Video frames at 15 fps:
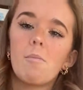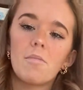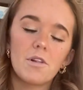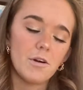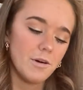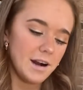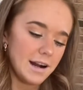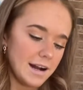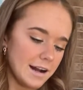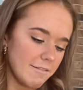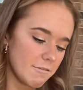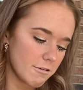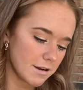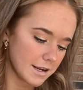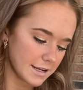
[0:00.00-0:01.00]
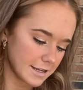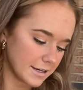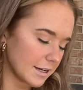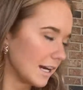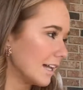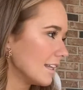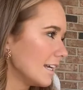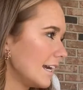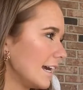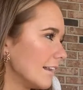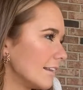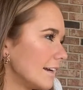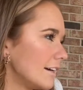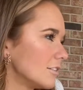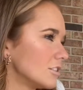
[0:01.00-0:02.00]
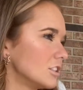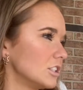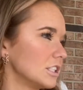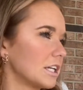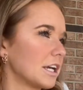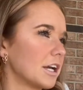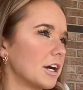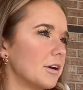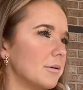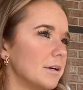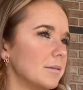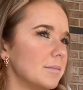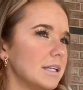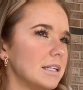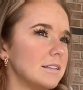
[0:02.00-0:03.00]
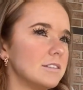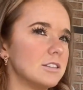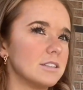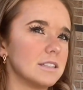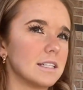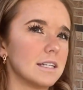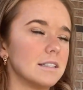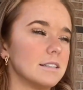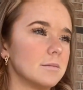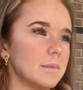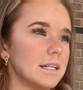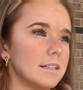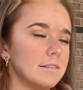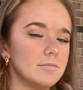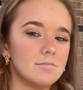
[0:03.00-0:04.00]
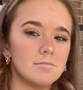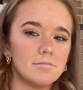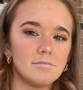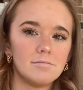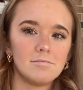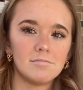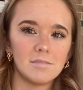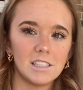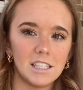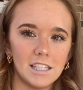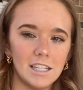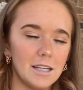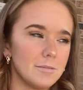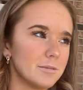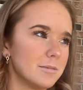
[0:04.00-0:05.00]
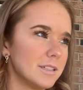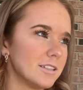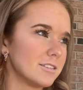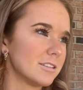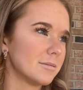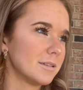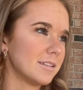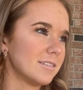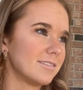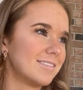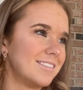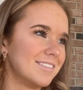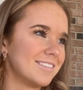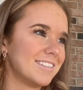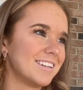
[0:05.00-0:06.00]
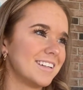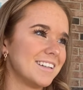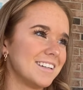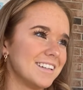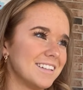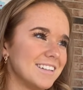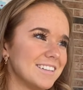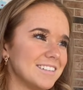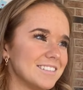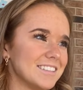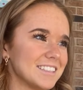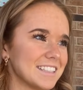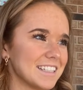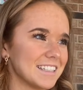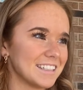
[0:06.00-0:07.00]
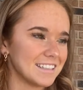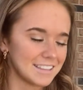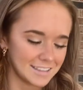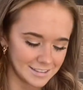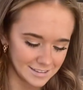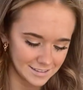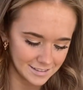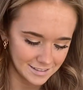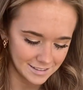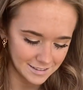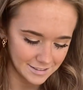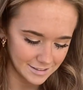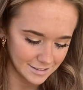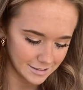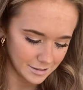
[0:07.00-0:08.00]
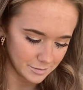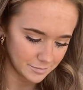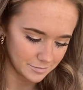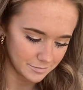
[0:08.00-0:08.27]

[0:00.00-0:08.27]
so I have it right here. I let Ellie out so she can go with me, just in case somebody kidnaps me or something. Just kidding. Um,